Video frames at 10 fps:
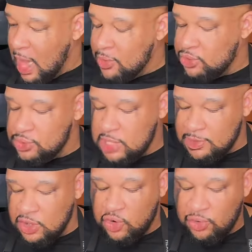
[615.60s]
I'm going to do
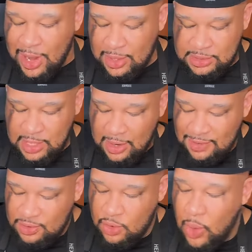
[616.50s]
something crazy. I
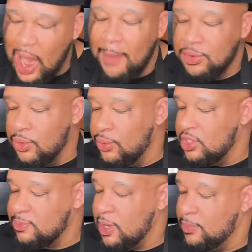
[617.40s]
don't even know why I'm
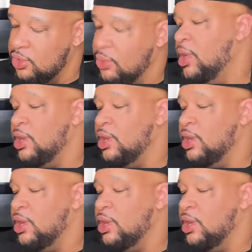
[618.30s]
doing this, but I'm going to